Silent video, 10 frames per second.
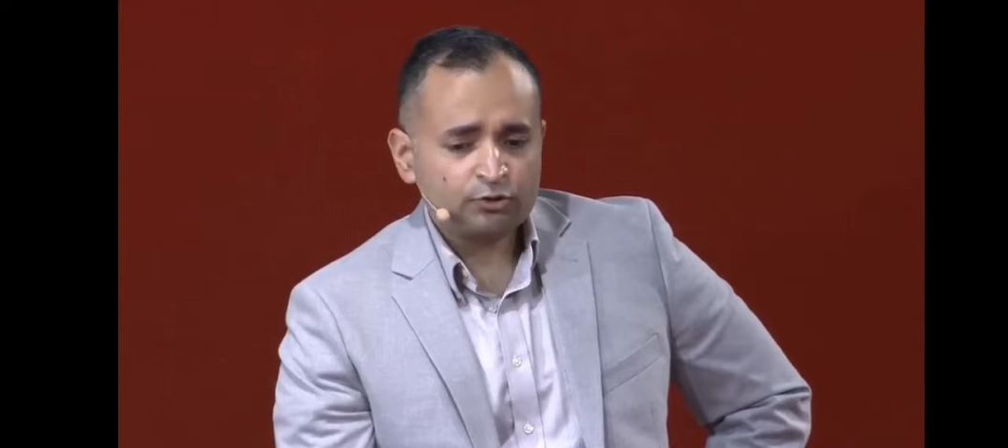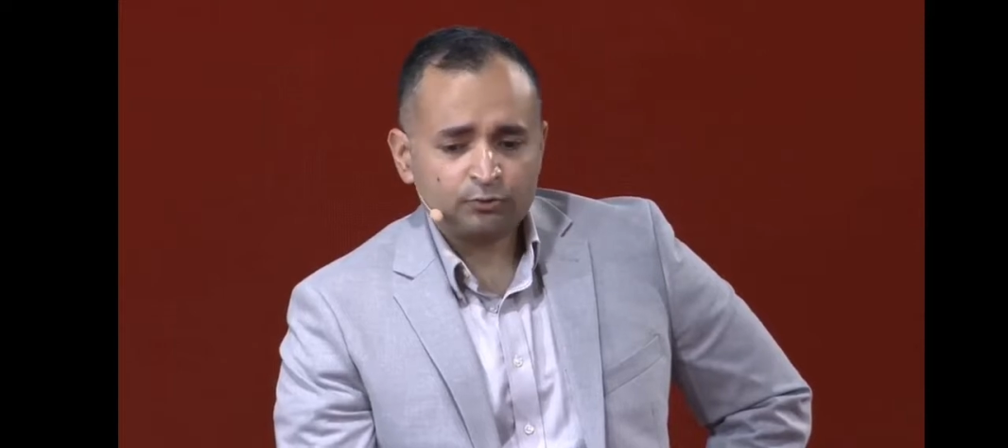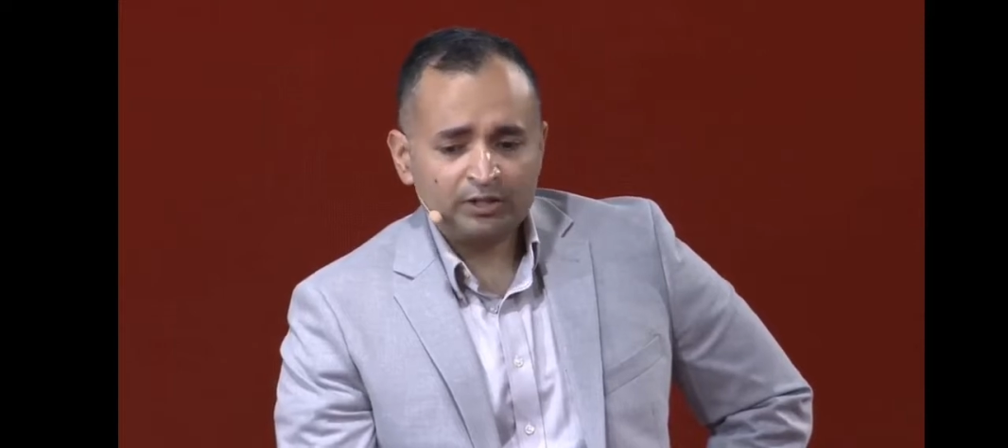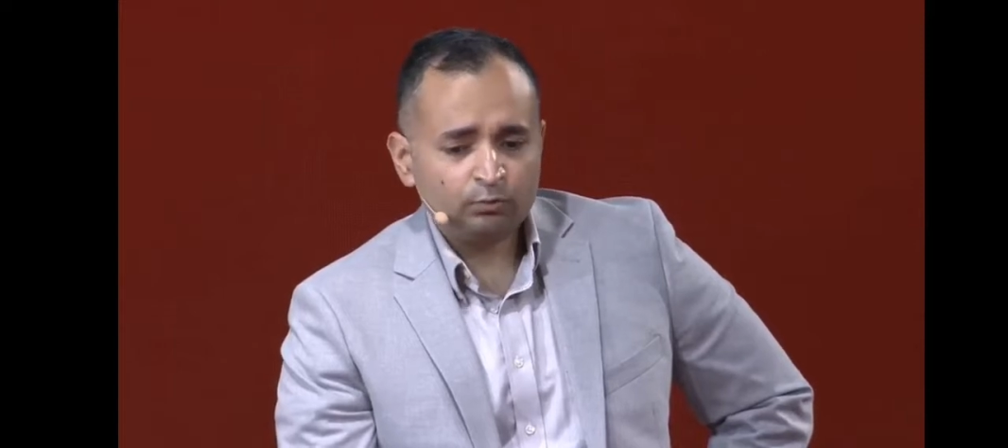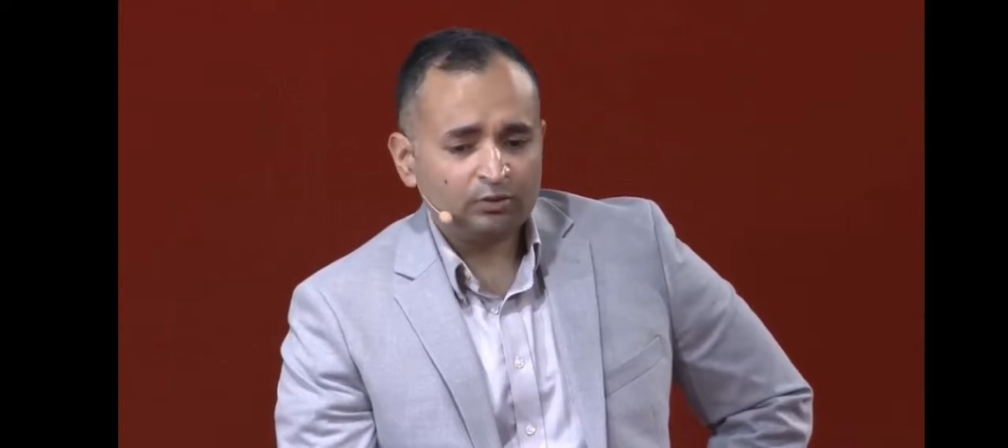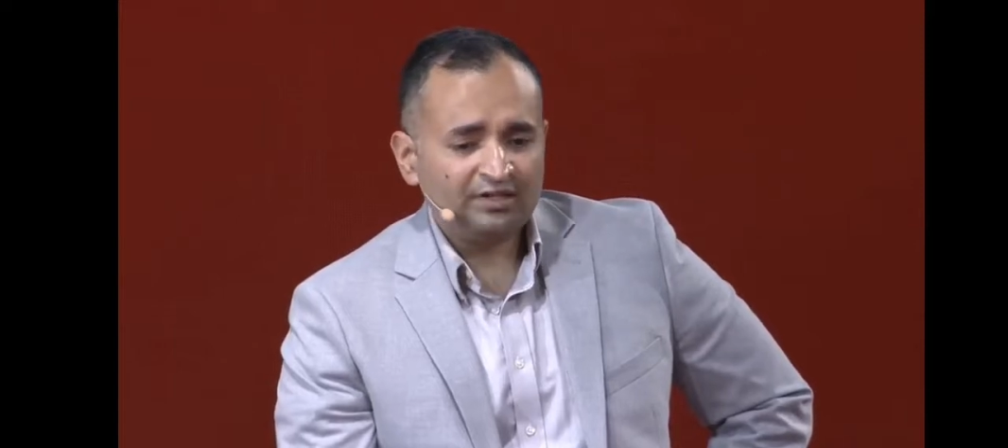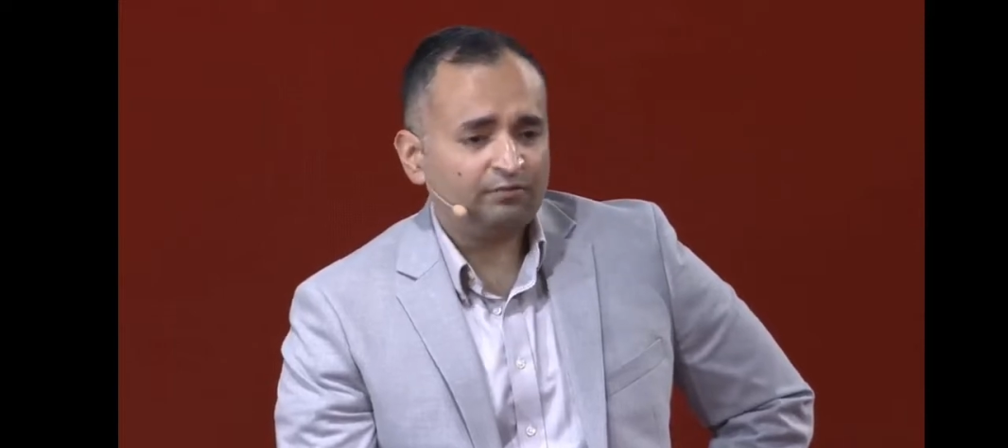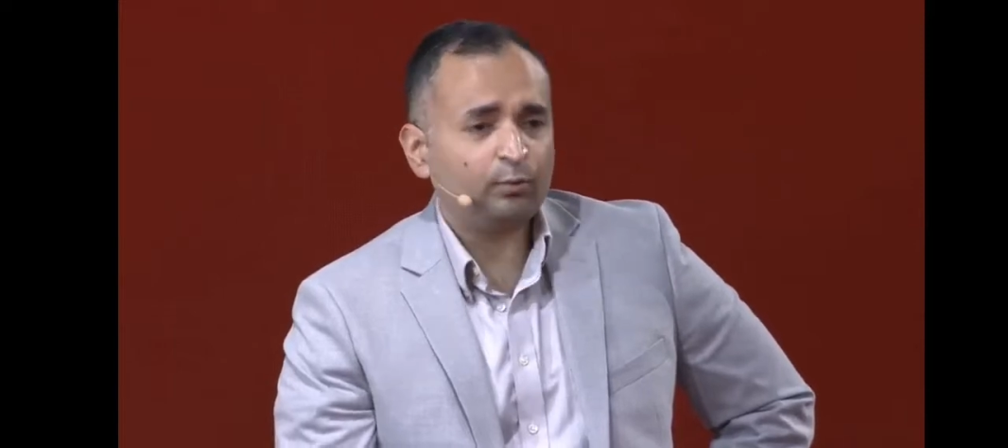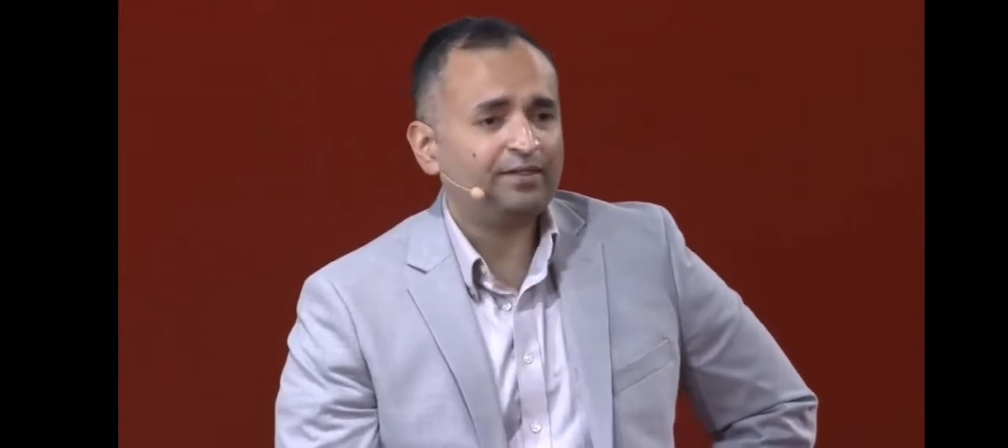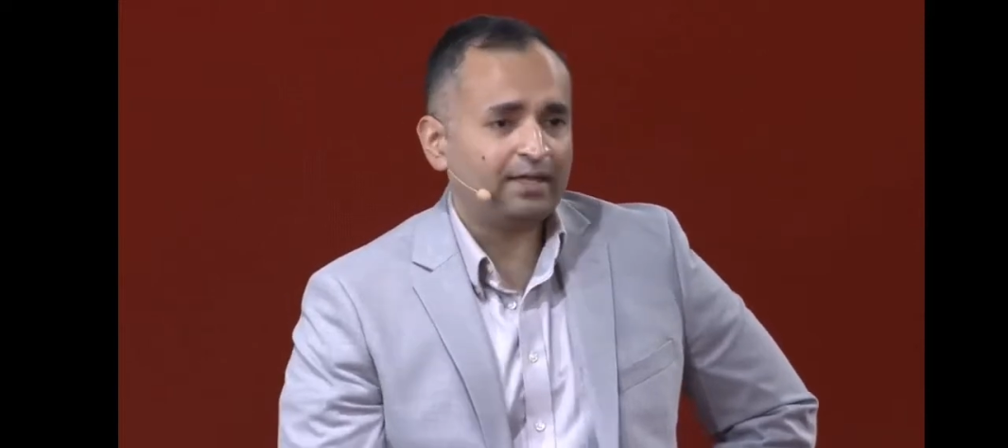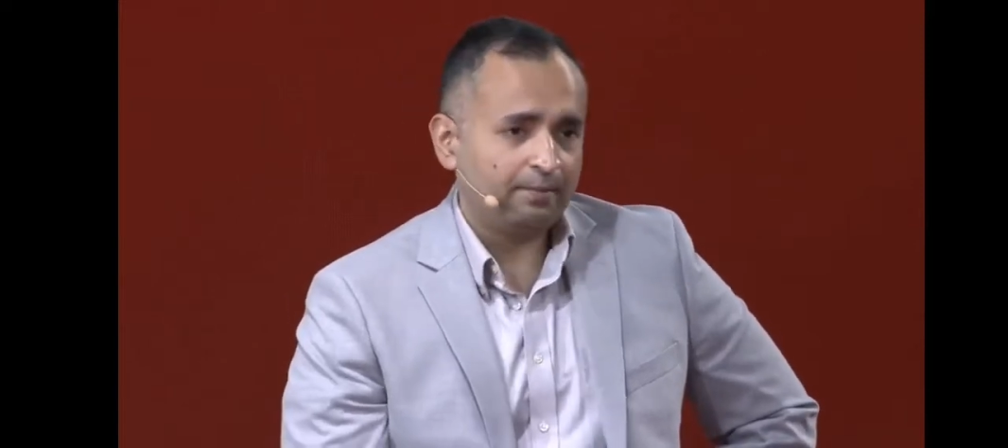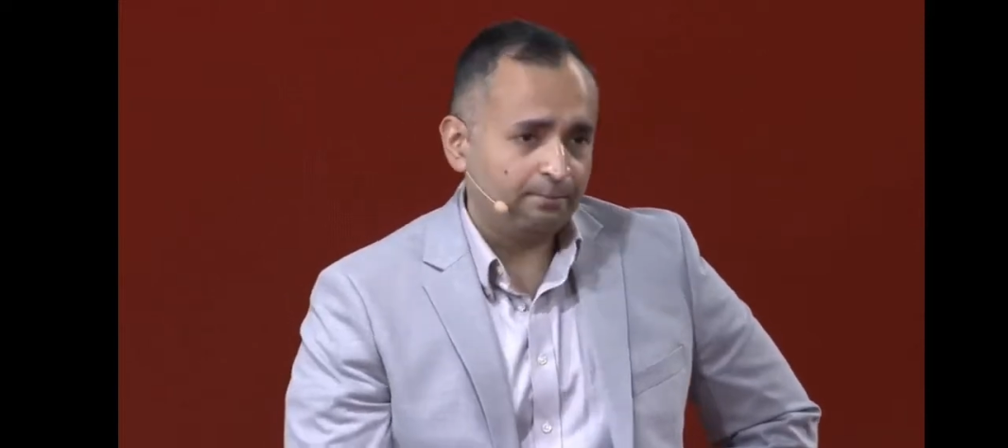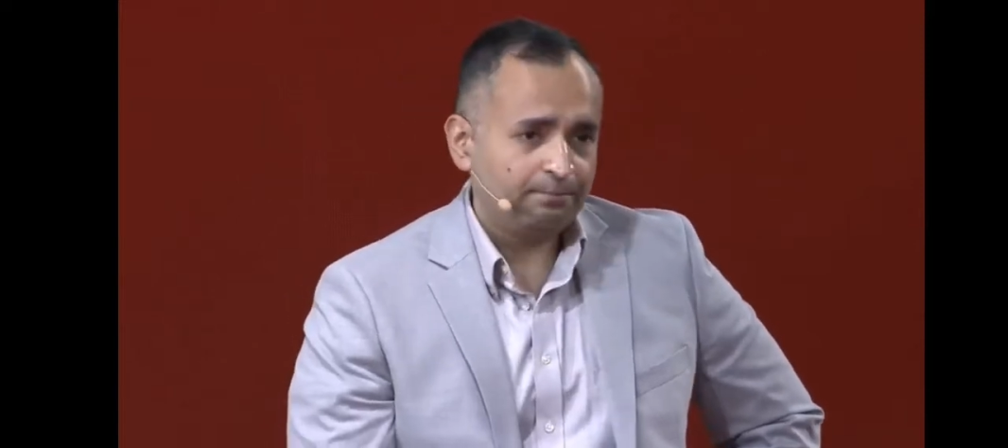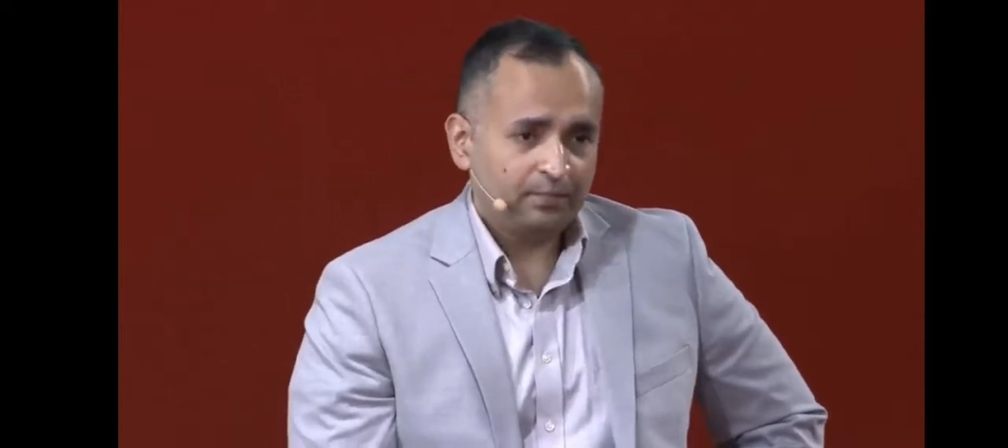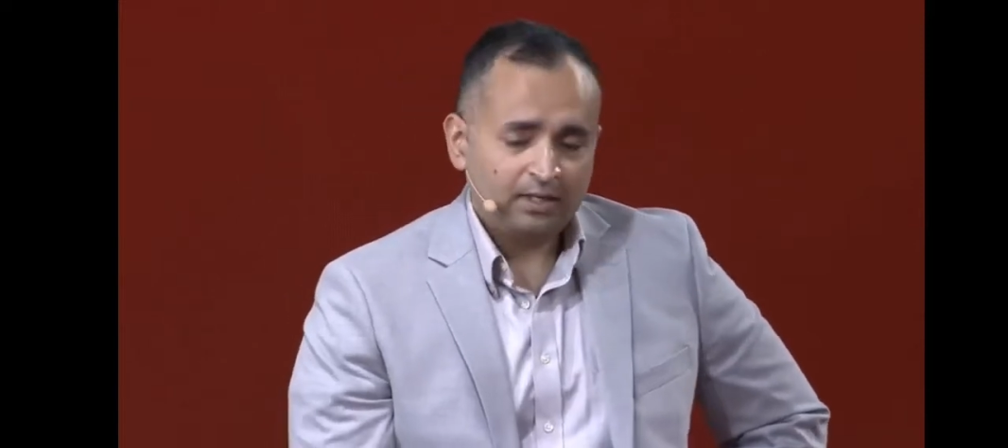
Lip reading: suite would leave with them.